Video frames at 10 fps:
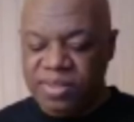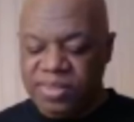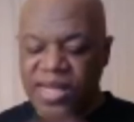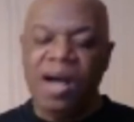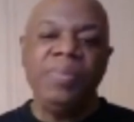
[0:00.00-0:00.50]
to the
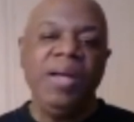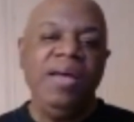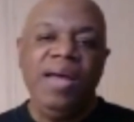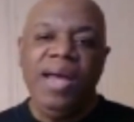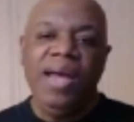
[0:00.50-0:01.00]
top.
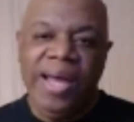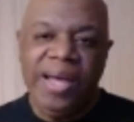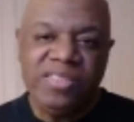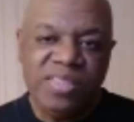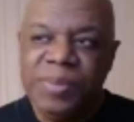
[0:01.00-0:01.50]

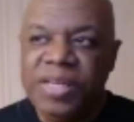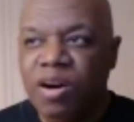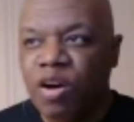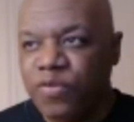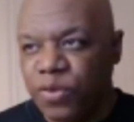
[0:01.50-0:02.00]
And some of
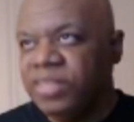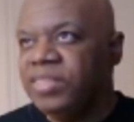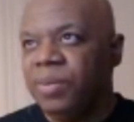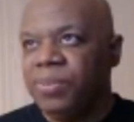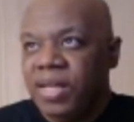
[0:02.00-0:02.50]
y'all, for
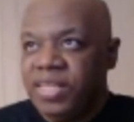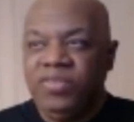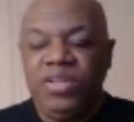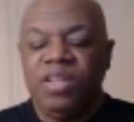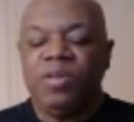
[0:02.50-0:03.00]
example, I'll
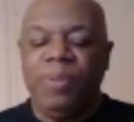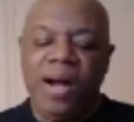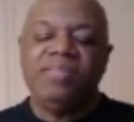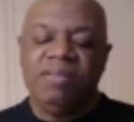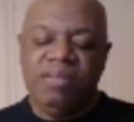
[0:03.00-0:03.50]
give you another
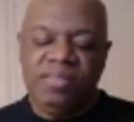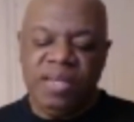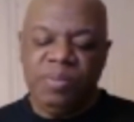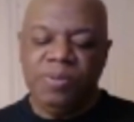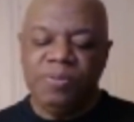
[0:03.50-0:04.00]
practical
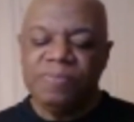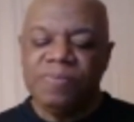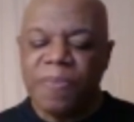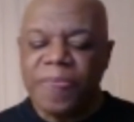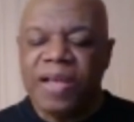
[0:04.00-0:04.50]
example.
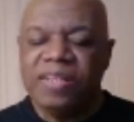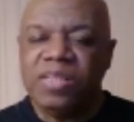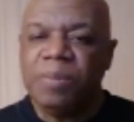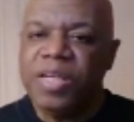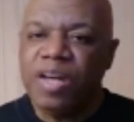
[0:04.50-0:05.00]

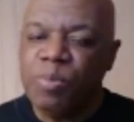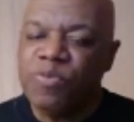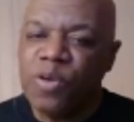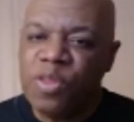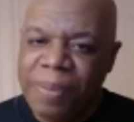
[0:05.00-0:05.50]
Some of y'all,
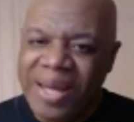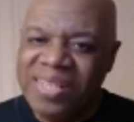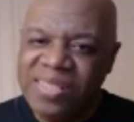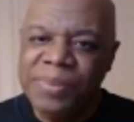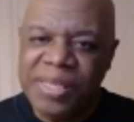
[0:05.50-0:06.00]
before the
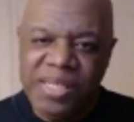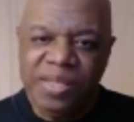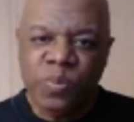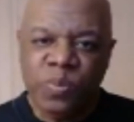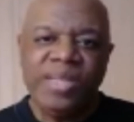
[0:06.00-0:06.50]
pandemic
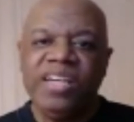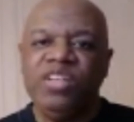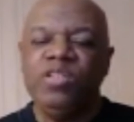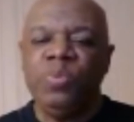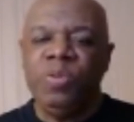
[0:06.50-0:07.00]
hit, weren't
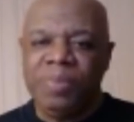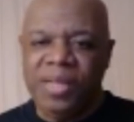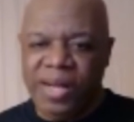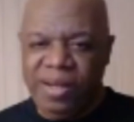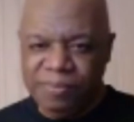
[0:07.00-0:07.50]
that good with
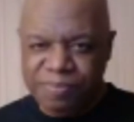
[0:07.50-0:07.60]
money.